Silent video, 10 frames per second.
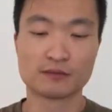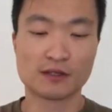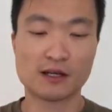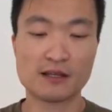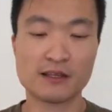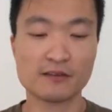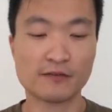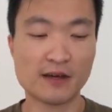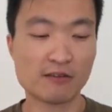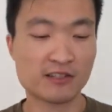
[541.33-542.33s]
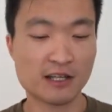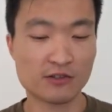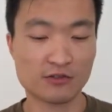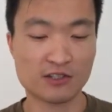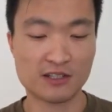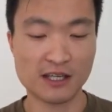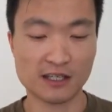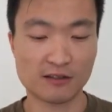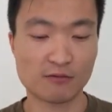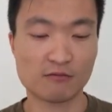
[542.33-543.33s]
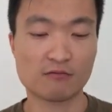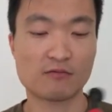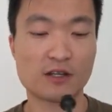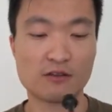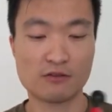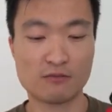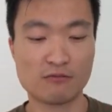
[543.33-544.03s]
I think the valve tends to stick when you